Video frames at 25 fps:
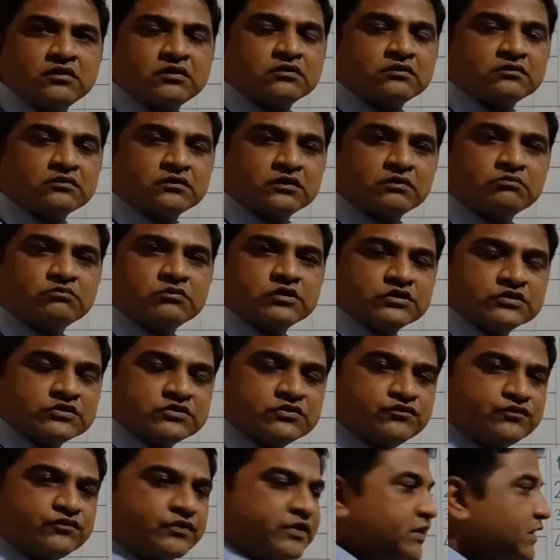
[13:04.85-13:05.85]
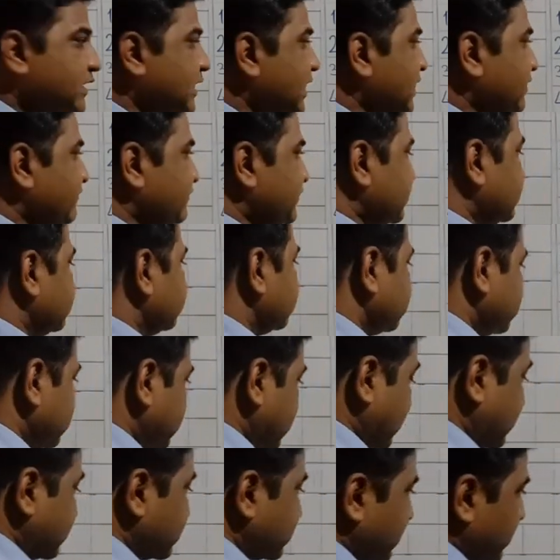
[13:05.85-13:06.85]
numbers we are having?
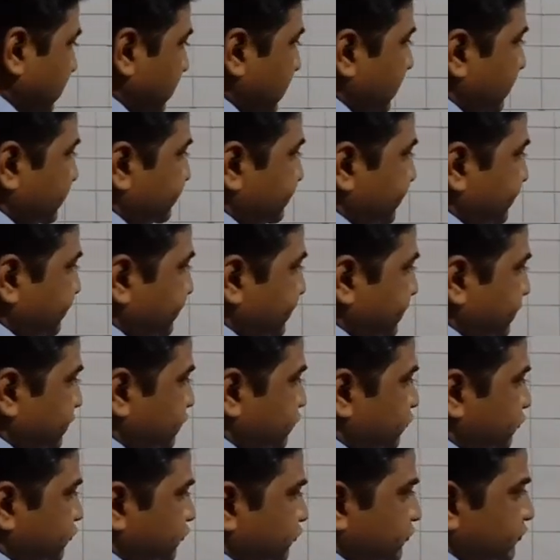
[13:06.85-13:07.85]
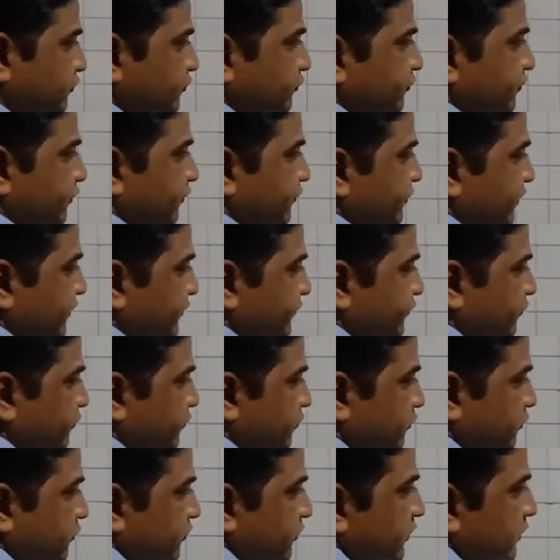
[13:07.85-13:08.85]
That are 52,
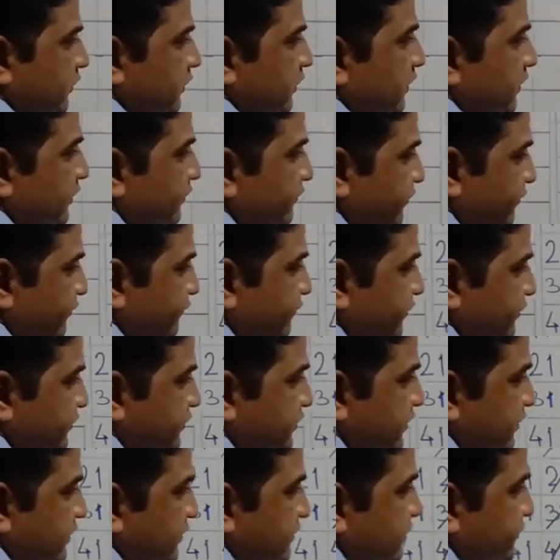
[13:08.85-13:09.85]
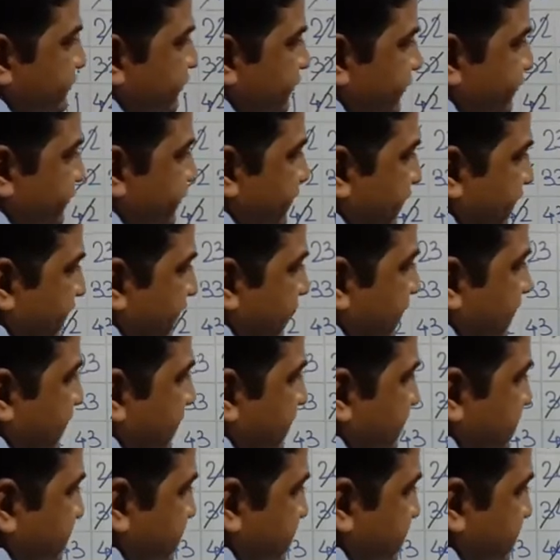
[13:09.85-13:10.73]
54, 56, 58 and